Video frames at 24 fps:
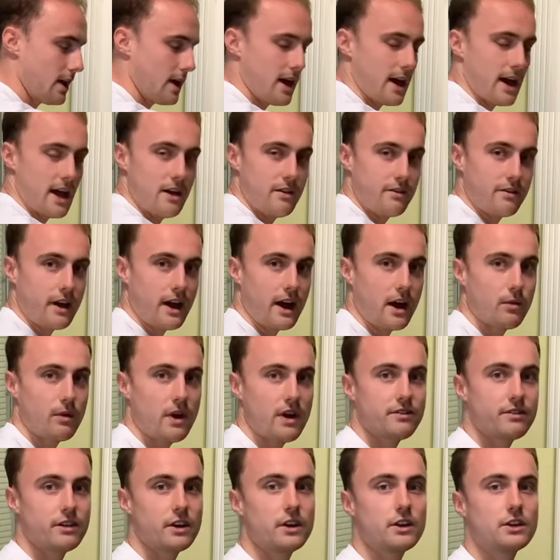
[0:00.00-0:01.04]
If,
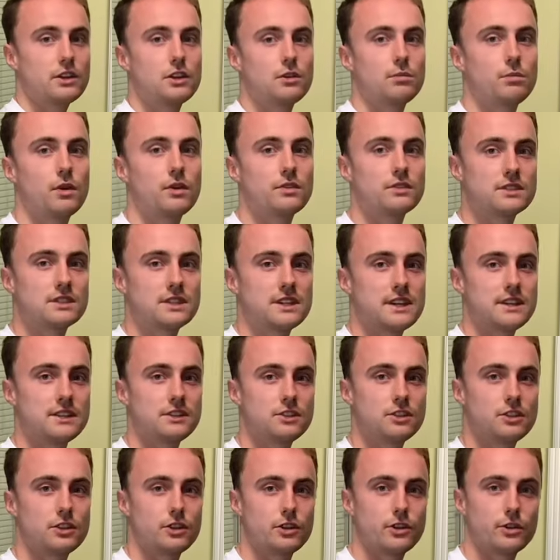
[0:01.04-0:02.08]
however, you wanted
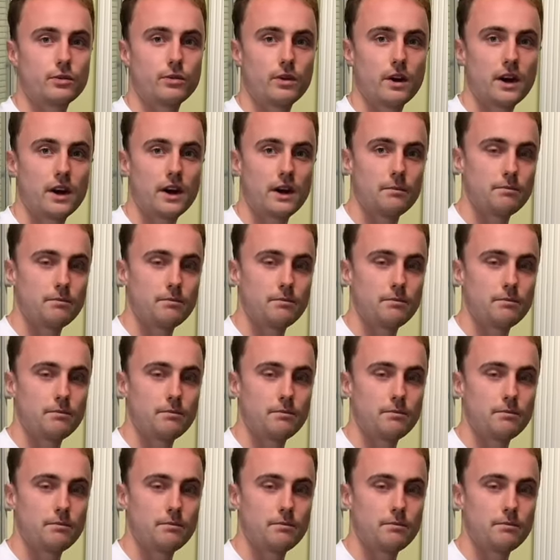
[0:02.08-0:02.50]
to